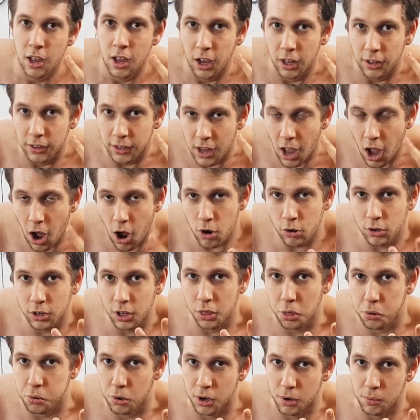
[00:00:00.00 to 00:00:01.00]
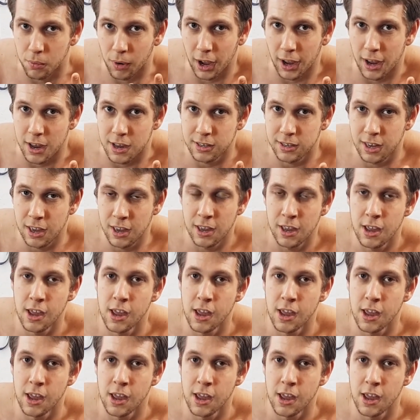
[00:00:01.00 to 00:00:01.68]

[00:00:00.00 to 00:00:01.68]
are the only three ways